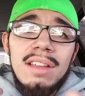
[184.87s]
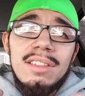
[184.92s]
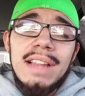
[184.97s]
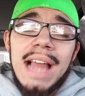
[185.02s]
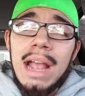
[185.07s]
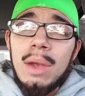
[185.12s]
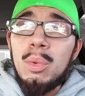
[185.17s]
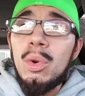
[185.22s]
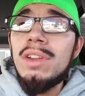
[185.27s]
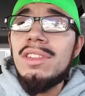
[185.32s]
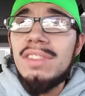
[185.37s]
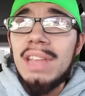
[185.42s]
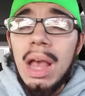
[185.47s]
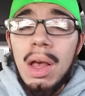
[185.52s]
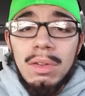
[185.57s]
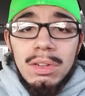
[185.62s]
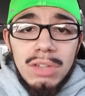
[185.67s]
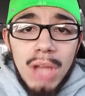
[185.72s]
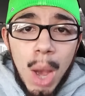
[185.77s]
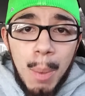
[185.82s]
us like we're
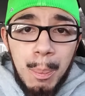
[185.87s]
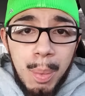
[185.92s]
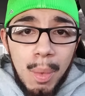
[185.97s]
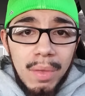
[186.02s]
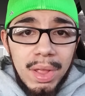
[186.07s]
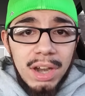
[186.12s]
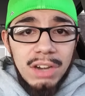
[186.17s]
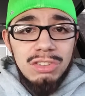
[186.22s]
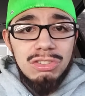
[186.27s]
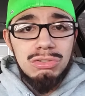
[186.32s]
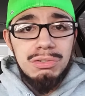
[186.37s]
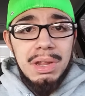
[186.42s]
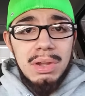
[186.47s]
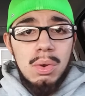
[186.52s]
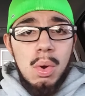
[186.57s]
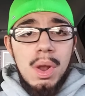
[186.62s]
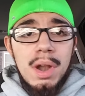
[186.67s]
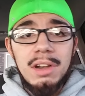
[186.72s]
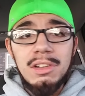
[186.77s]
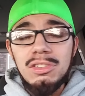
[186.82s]
selling dope over there in the street
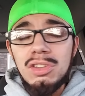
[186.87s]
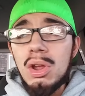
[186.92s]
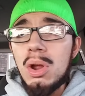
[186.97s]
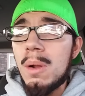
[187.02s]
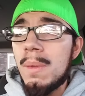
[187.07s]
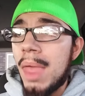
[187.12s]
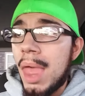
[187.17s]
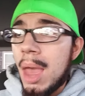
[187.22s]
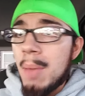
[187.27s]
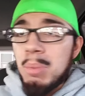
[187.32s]
corners too,